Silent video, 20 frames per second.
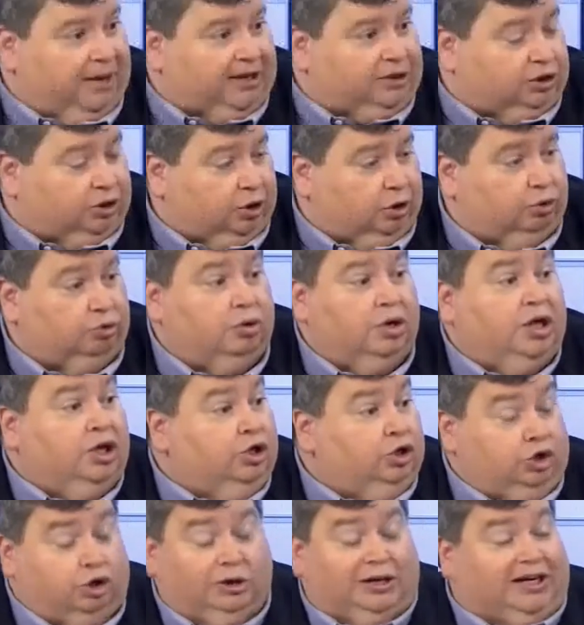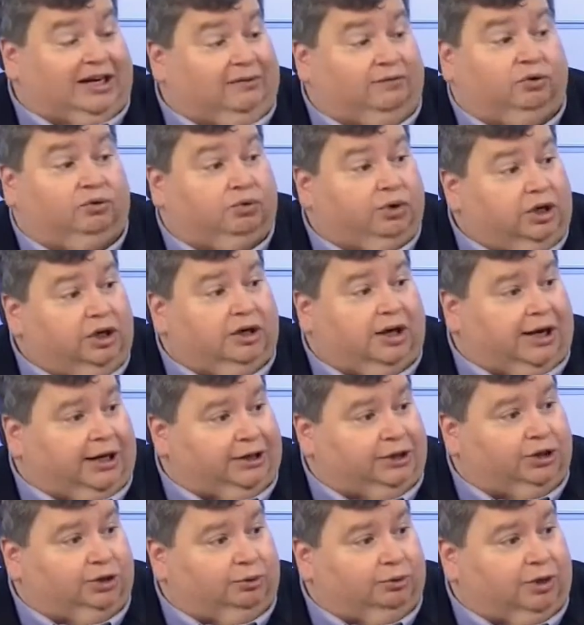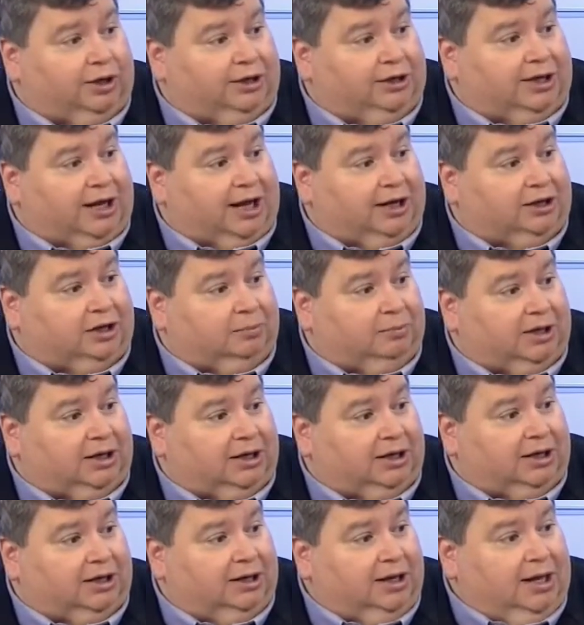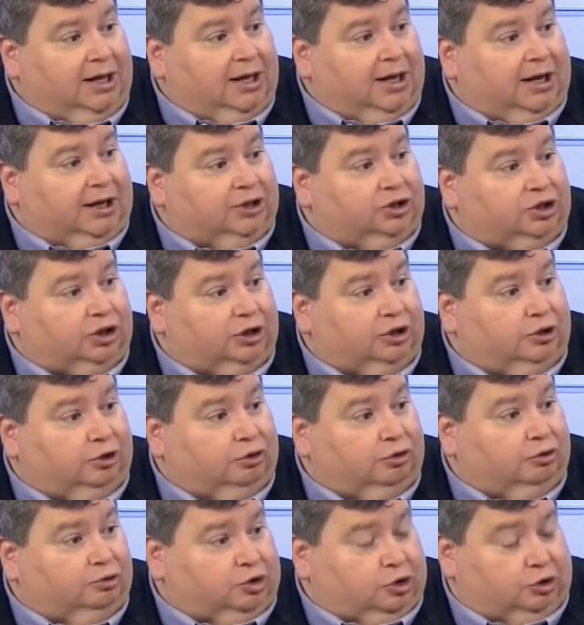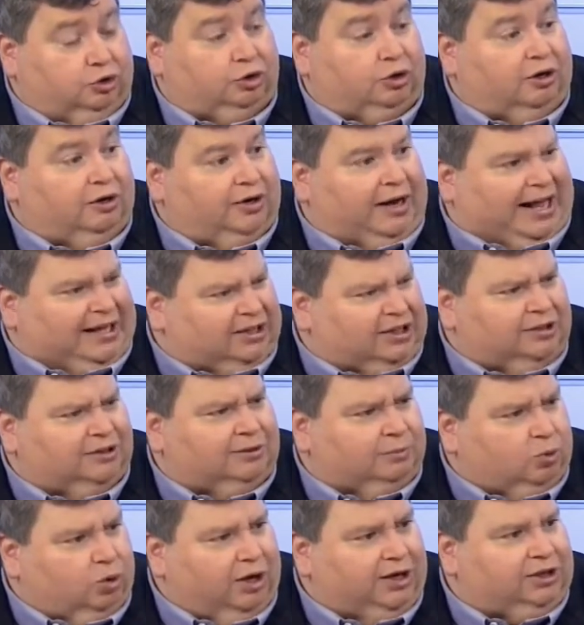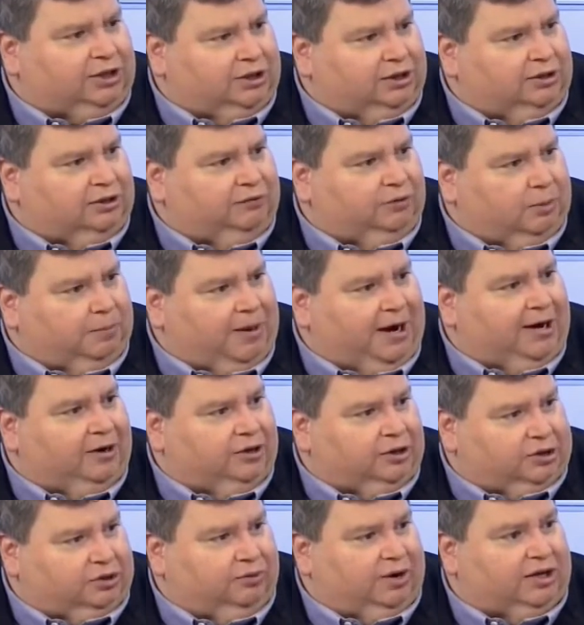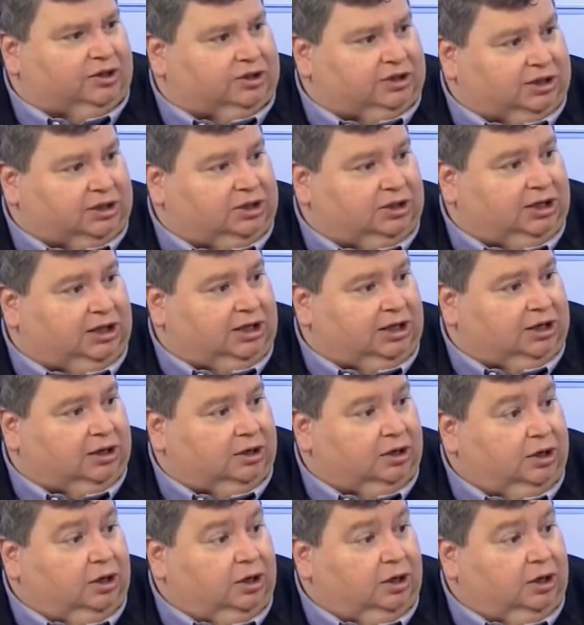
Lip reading: Mexico. You didn't even realize you were undocumented until you started asking some questions of your parents around 16.